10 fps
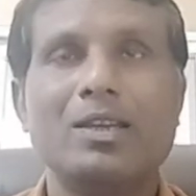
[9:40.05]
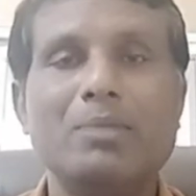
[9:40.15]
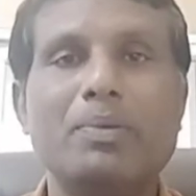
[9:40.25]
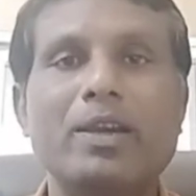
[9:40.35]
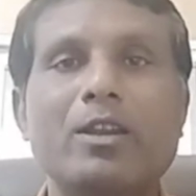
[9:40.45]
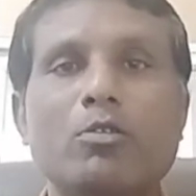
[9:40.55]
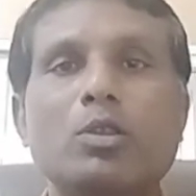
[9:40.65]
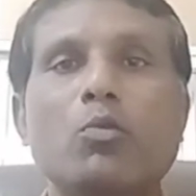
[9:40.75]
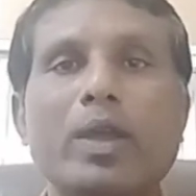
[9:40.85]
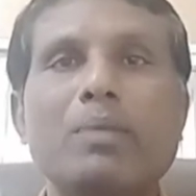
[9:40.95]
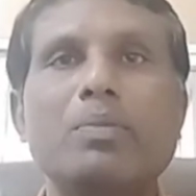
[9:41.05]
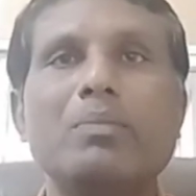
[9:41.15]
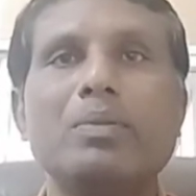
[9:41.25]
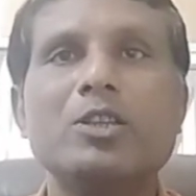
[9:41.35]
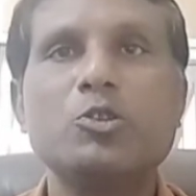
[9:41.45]
depending on the way
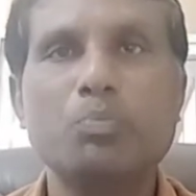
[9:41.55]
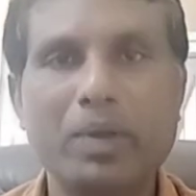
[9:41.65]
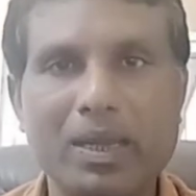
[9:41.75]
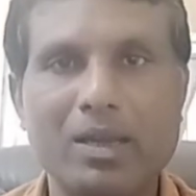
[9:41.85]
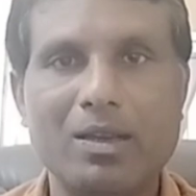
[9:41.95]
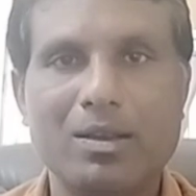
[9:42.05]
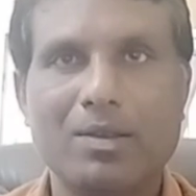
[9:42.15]
people speak.